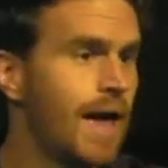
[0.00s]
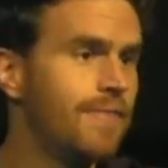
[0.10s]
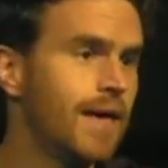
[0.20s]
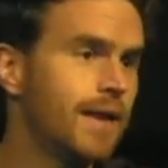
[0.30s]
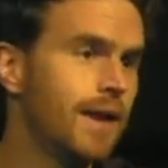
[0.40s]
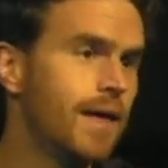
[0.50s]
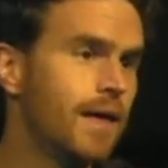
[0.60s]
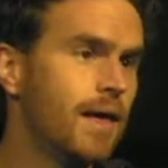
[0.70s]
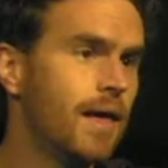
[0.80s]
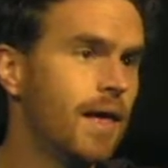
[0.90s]
and then
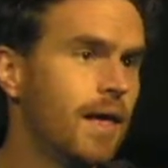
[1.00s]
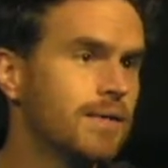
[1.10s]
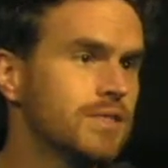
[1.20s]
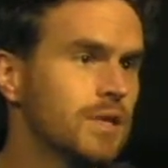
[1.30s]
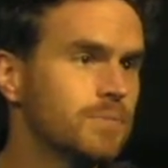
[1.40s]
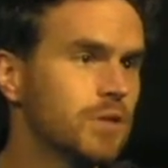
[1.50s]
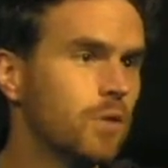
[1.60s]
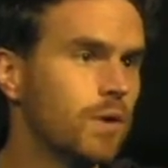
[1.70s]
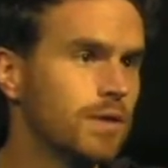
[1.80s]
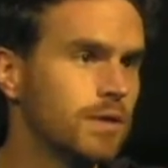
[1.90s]

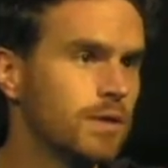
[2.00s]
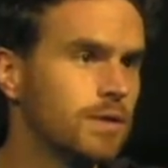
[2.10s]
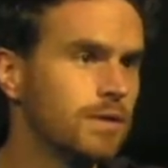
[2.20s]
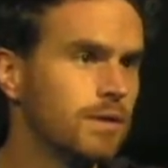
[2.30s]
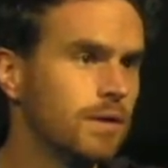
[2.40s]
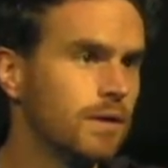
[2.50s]
subsequently